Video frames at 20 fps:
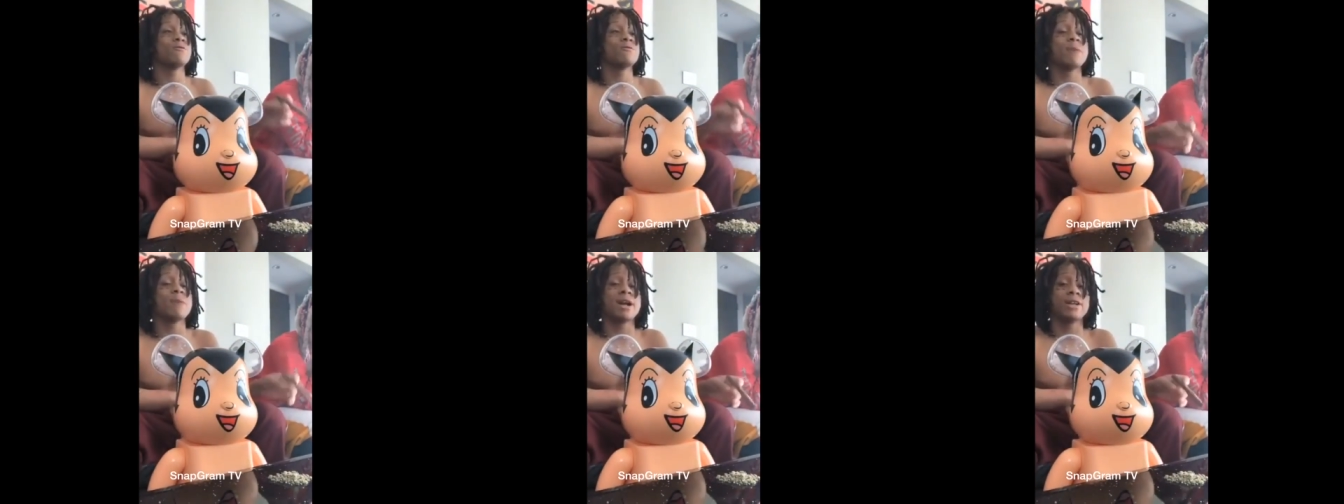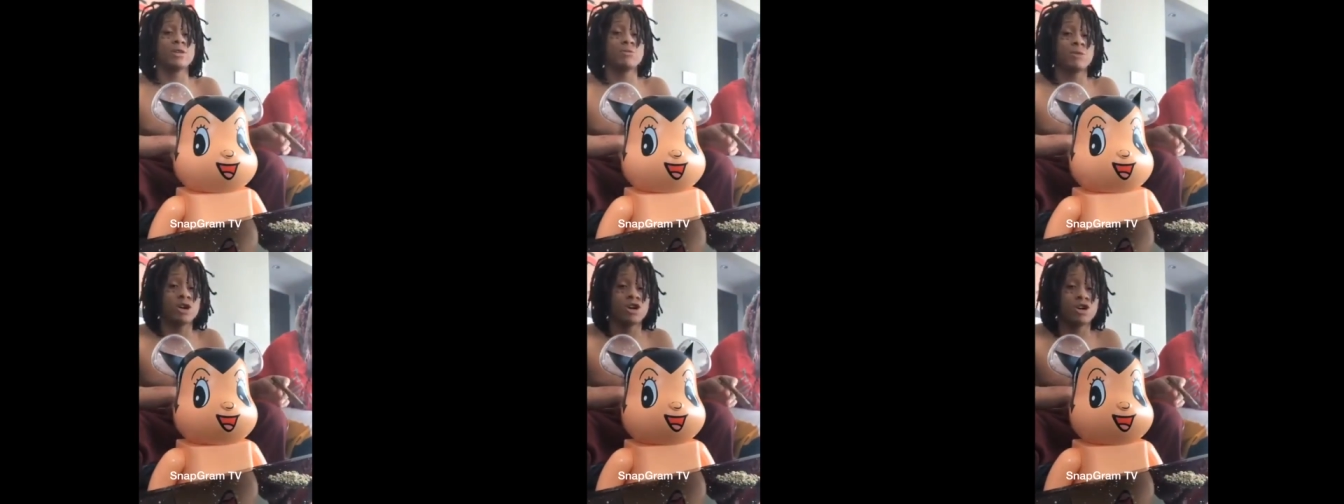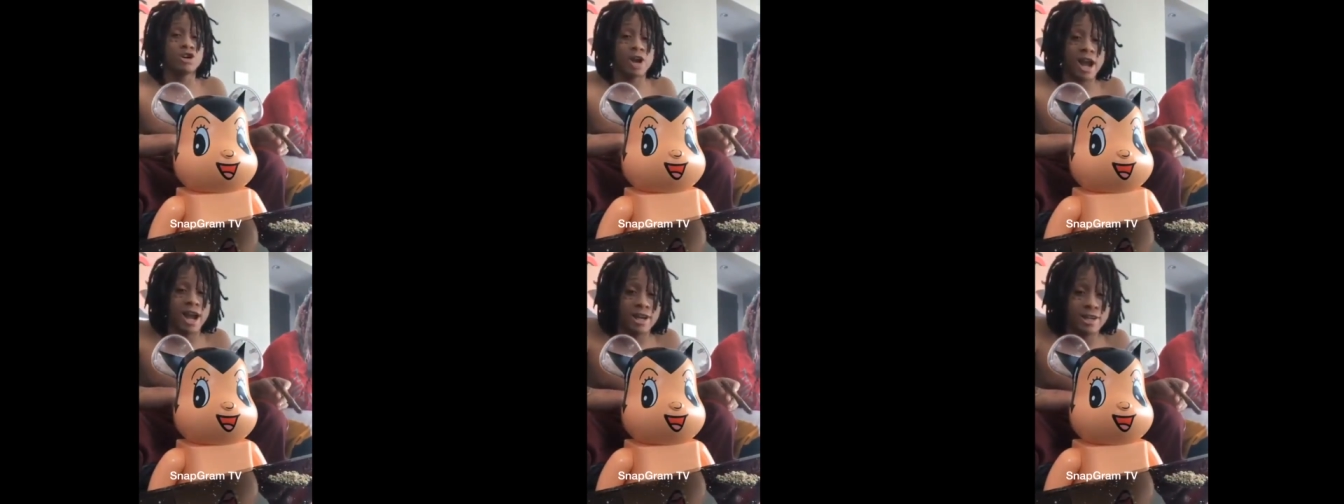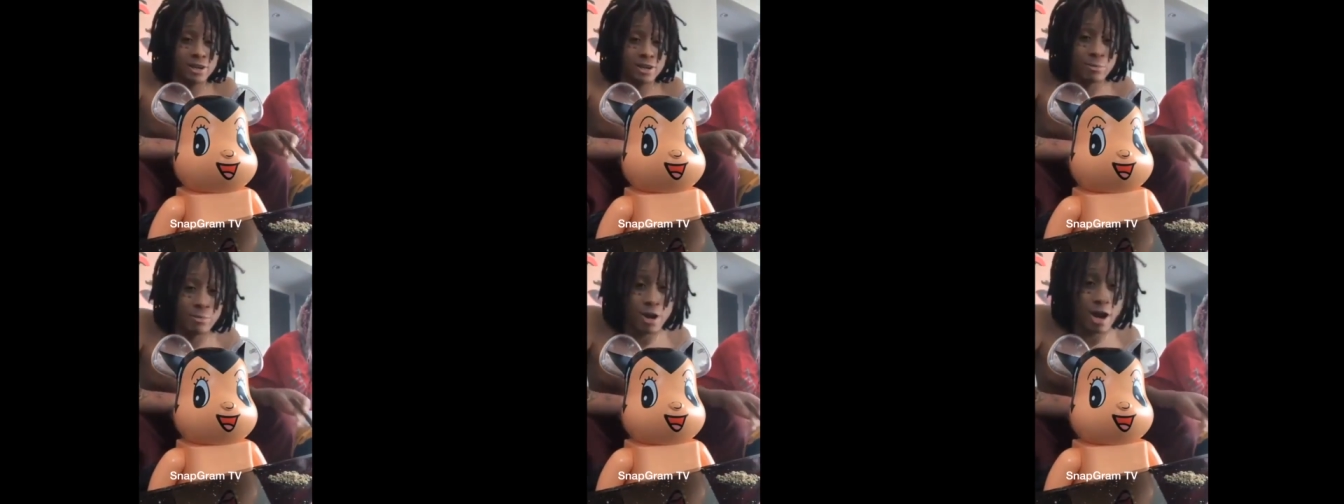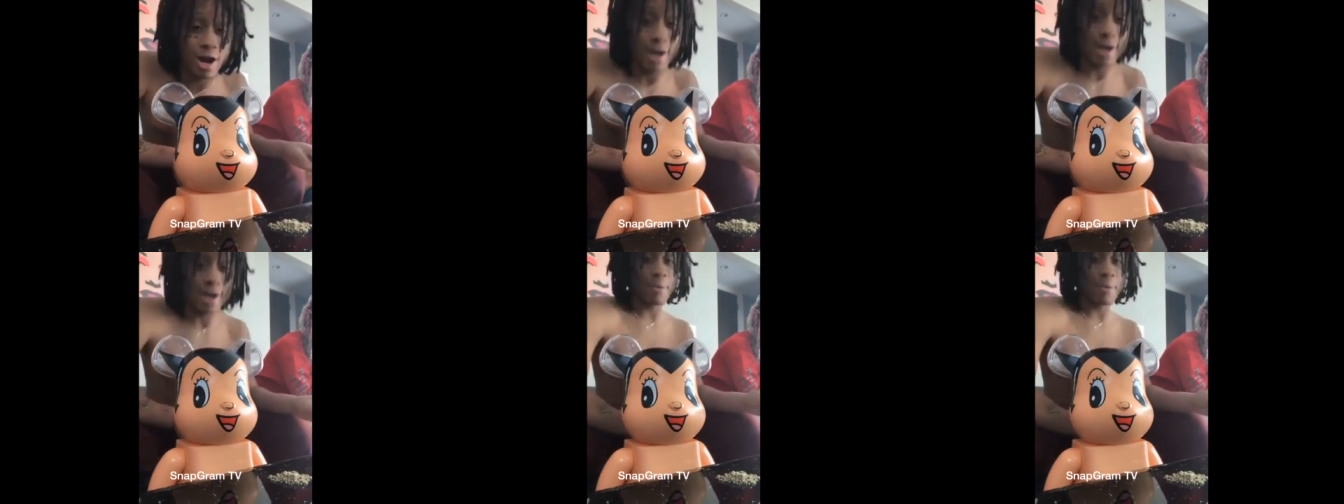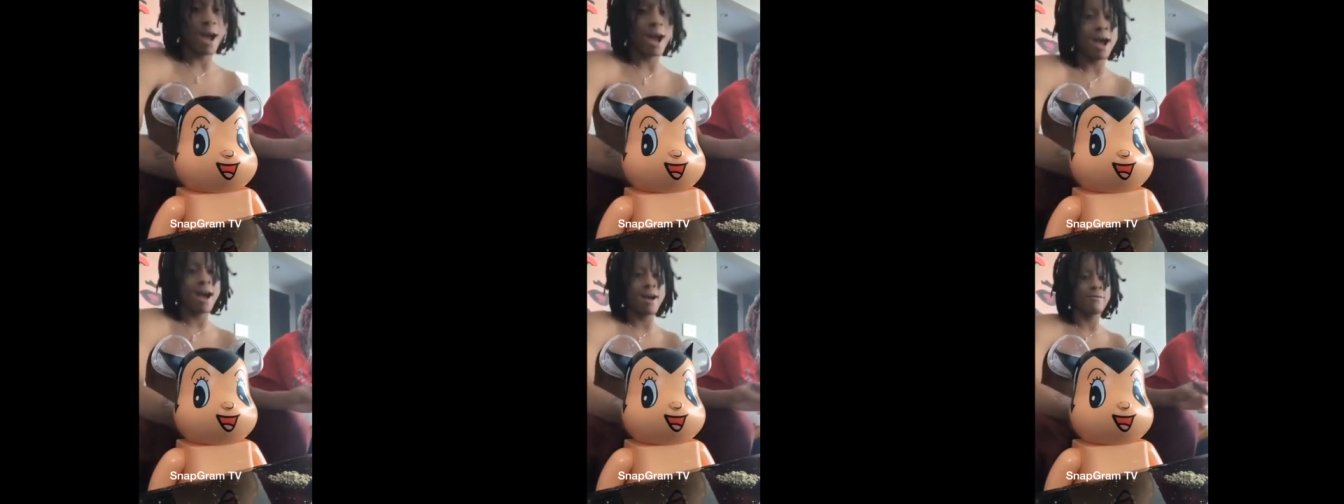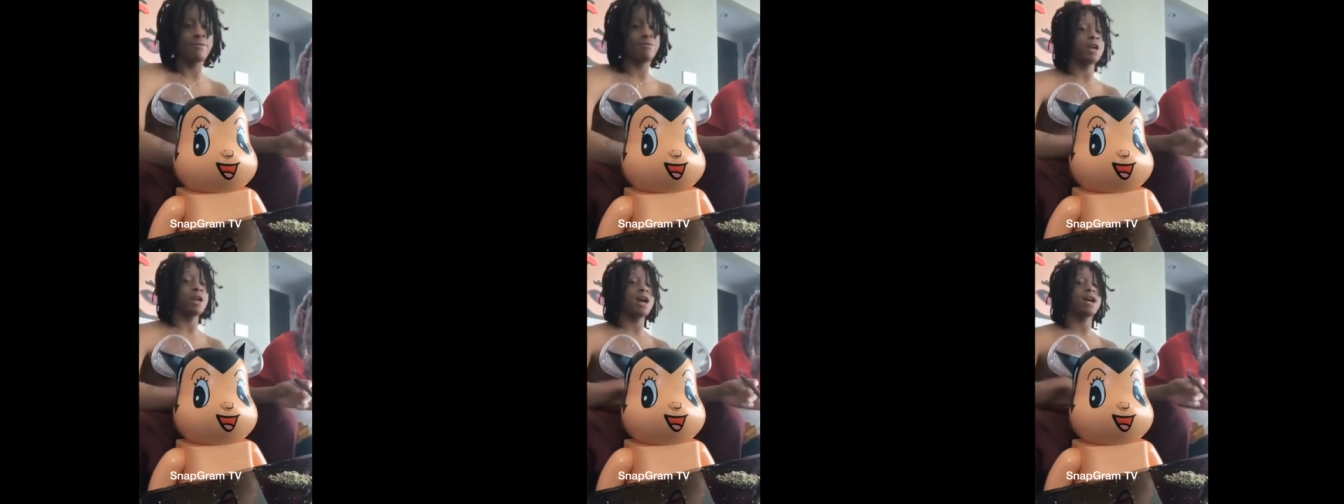room about to be crazy, bro. I'ma
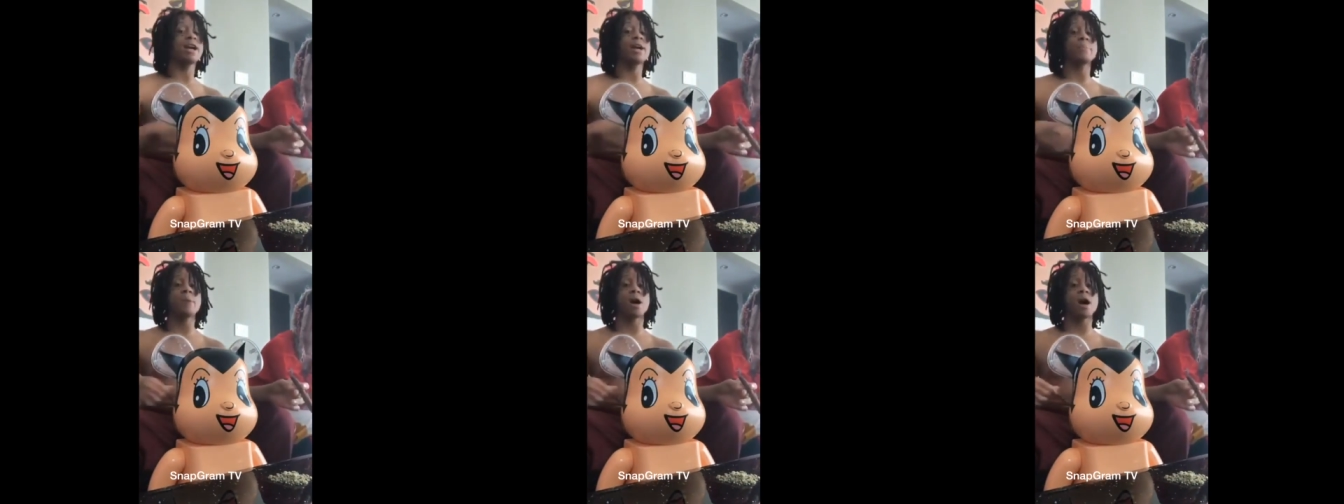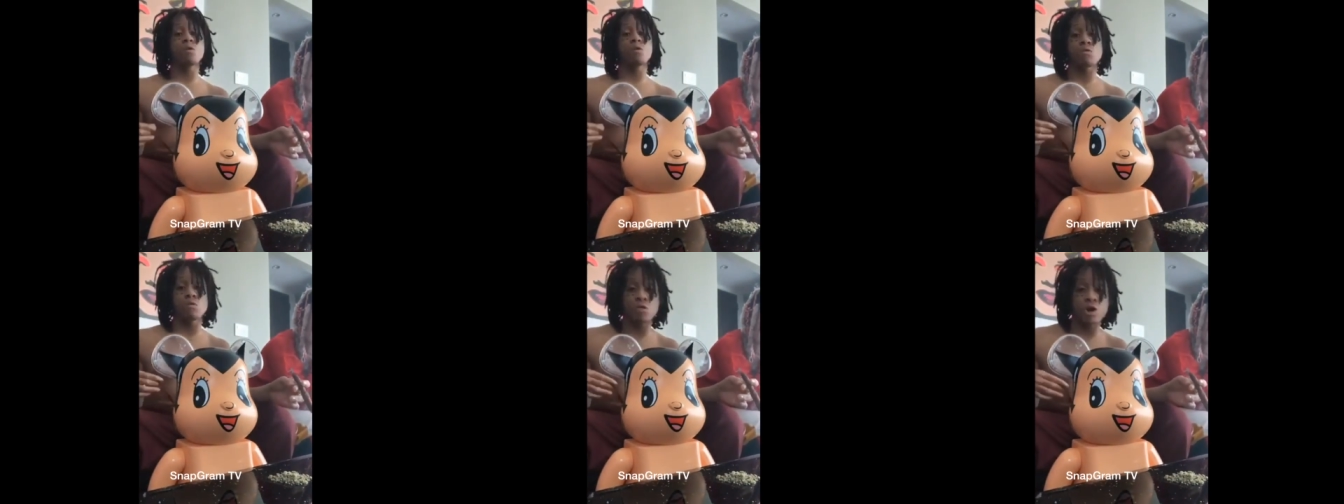have when I get my